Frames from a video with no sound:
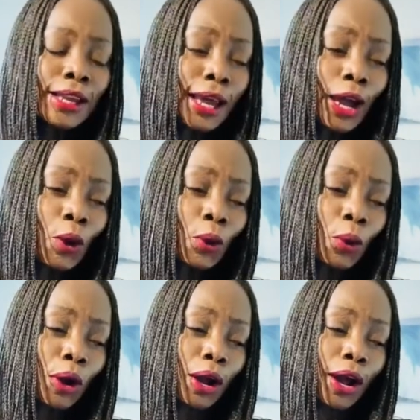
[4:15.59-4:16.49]
Now,
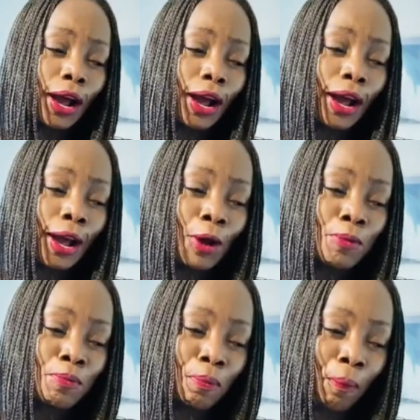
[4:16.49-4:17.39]

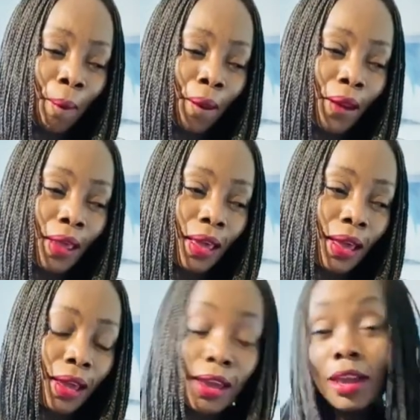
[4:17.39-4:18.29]
um,
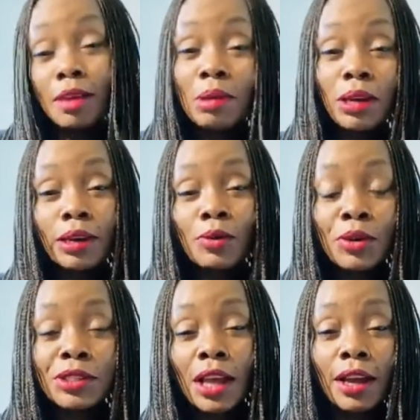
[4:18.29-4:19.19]
he immediately
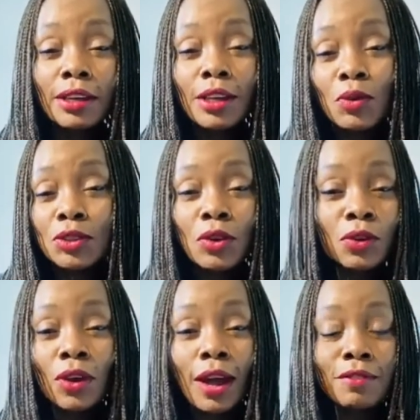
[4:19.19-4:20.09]
resigned. He was not
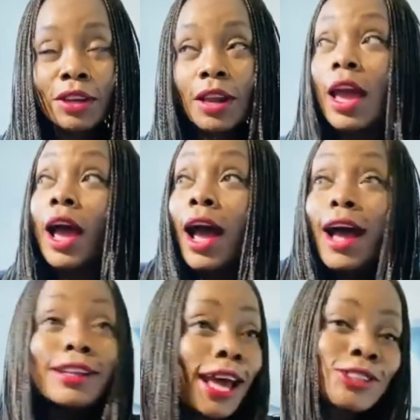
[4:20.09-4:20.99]
going to have it.
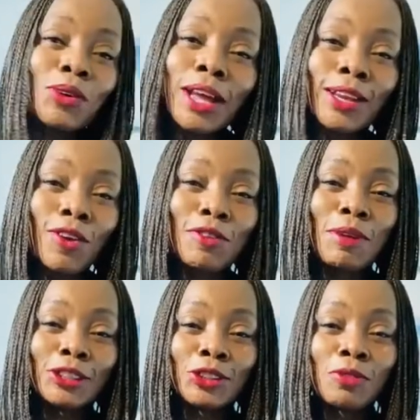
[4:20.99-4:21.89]
That's what I love
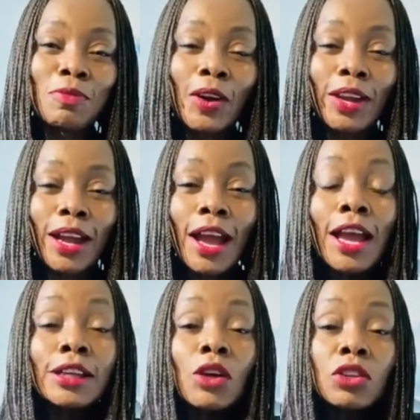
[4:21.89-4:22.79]
about John Boyega.
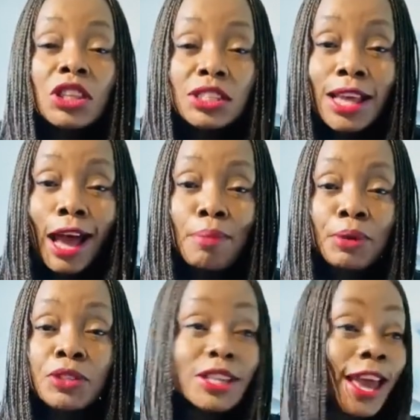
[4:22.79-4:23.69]
No, this
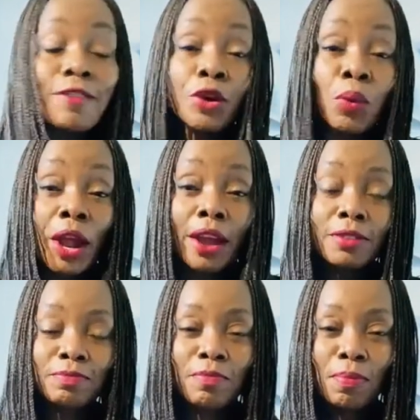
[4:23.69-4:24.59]
happens everywhere.
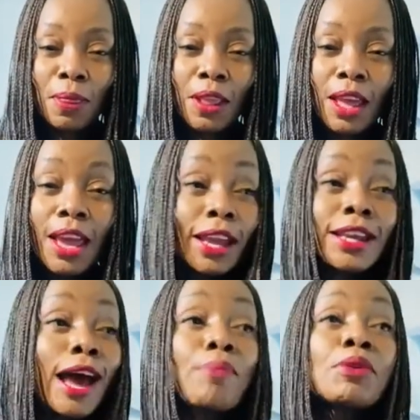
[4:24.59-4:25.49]
It
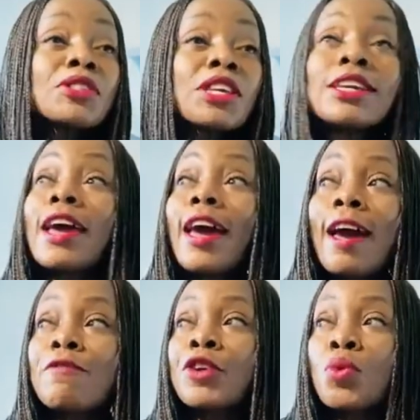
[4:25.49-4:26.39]
happens in
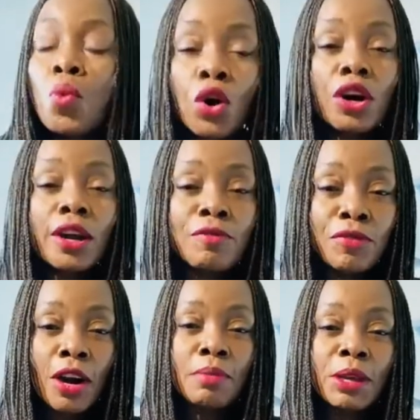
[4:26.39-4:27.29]
every work
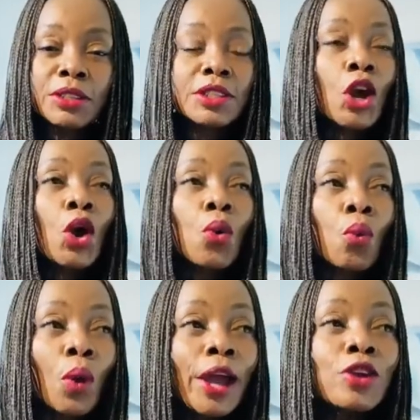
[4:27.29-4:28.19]
environment.
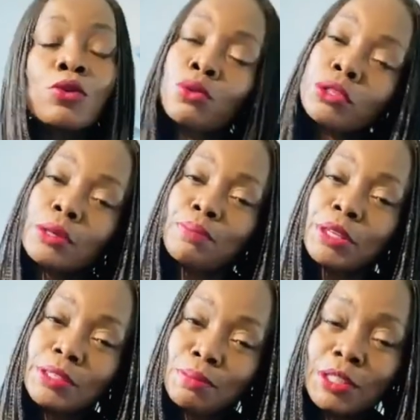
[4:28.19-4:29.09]
Where you do a
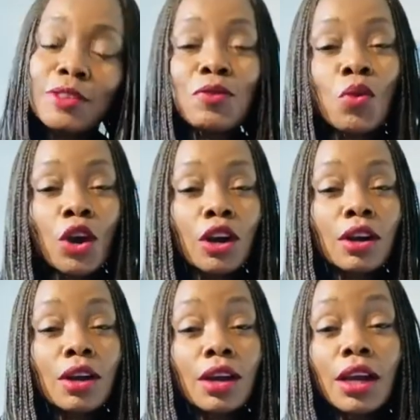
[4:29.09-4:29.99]
piece, piece of work,
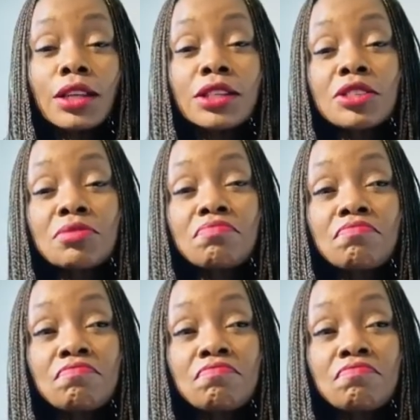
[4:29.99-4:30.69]
it is